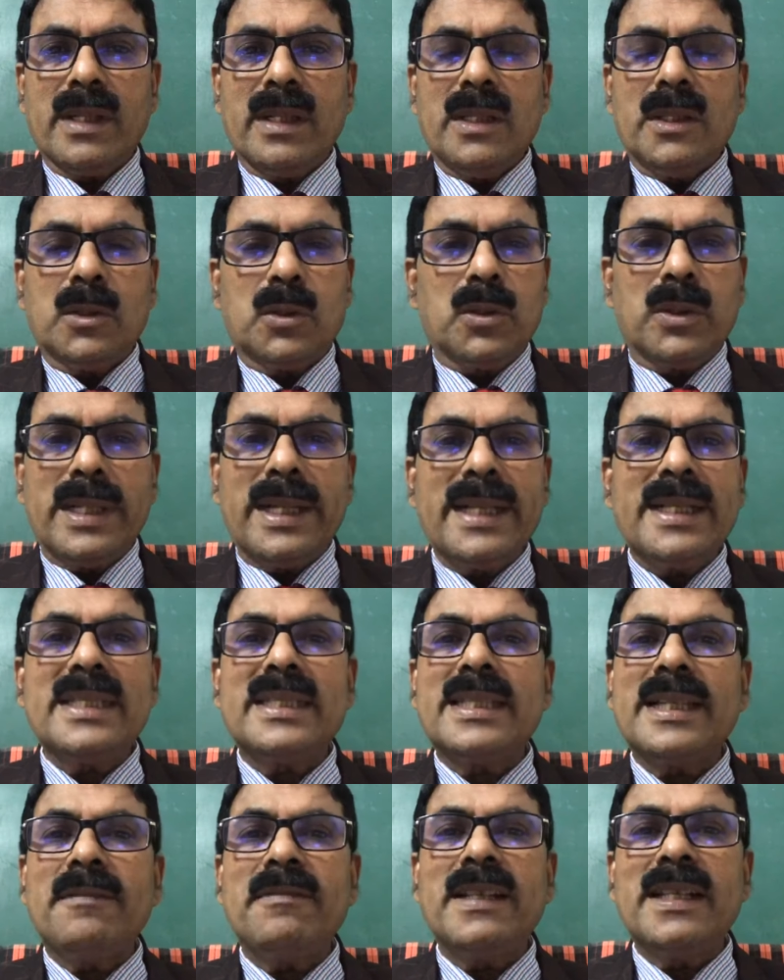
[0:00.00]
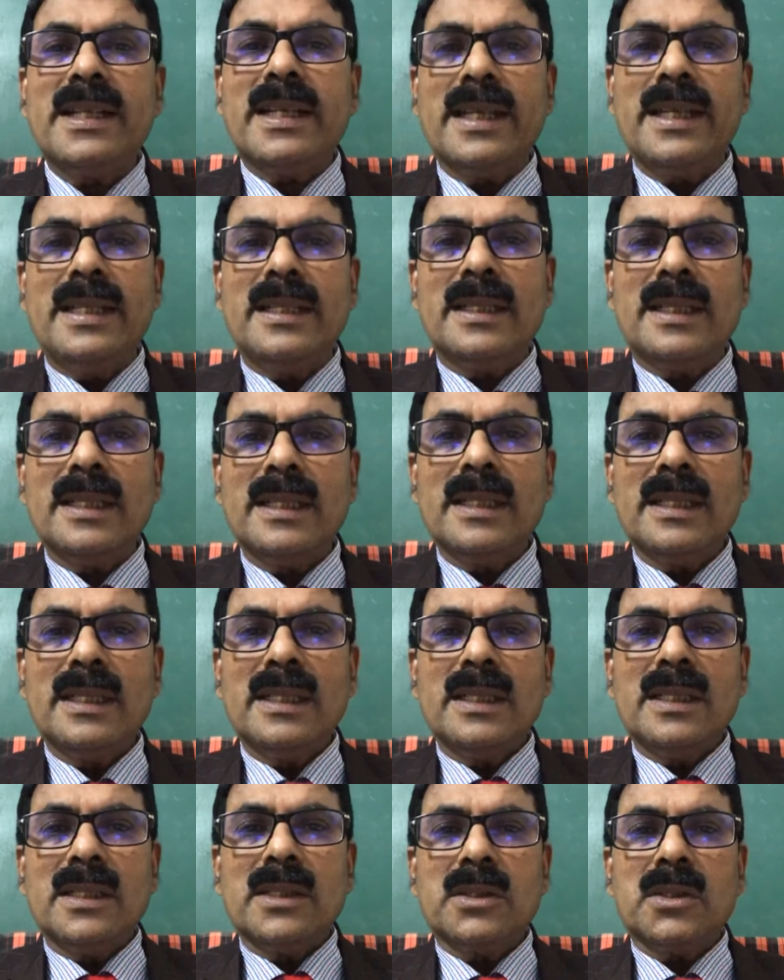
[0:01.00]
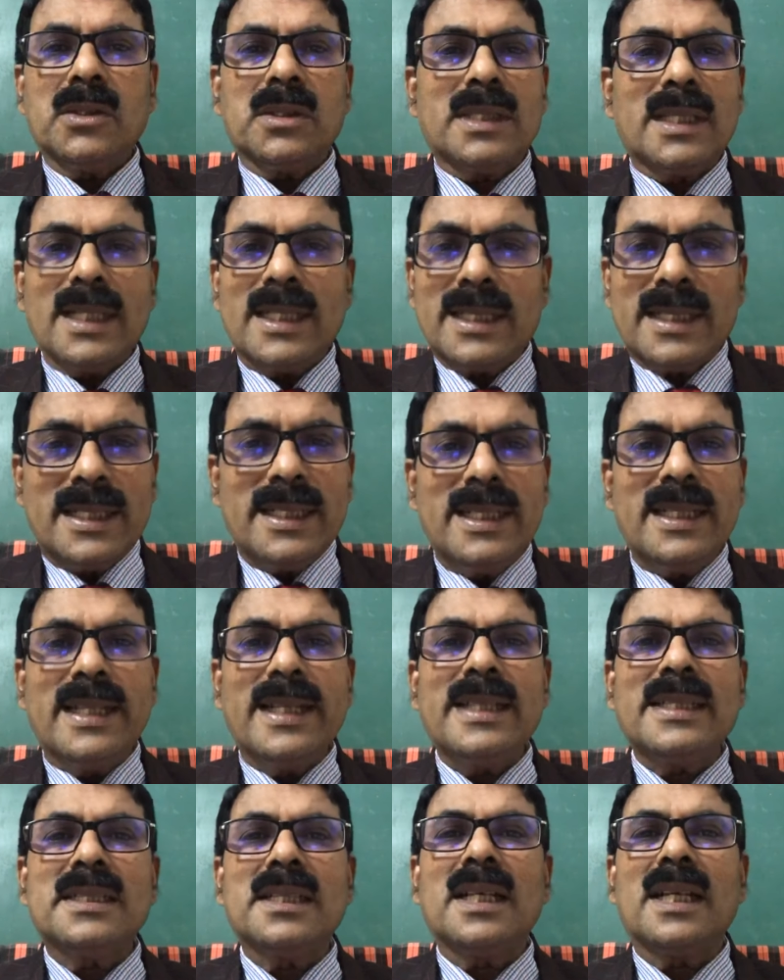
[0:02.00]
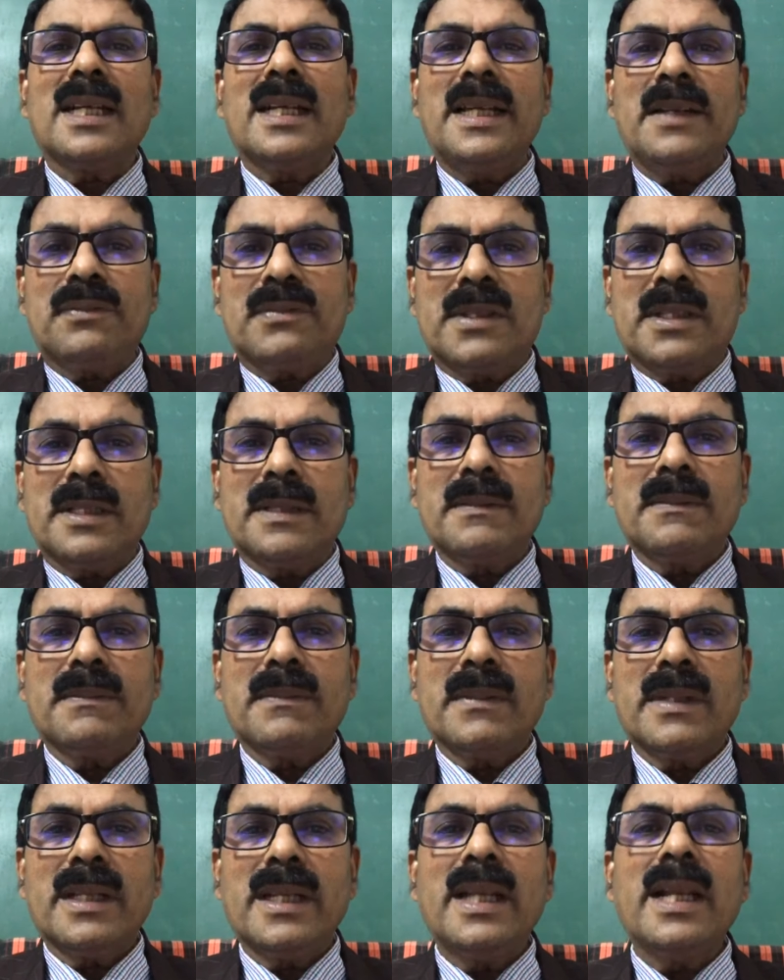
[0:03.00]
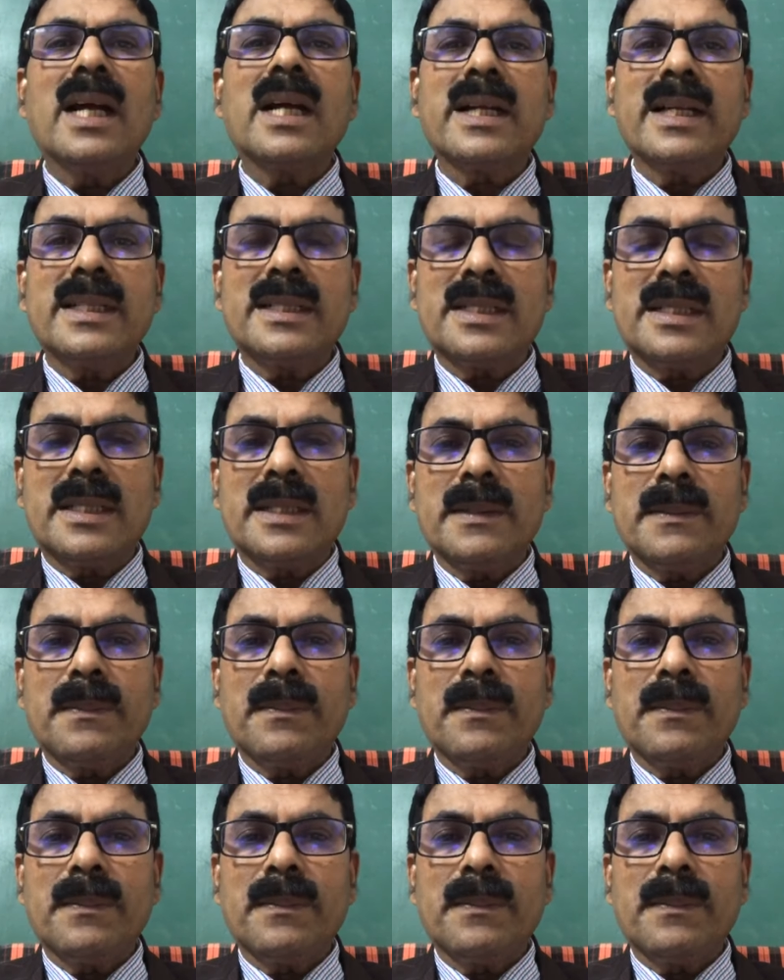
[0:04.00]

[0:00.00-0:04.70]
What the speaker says: Today is 17th, so 13 days are left in August.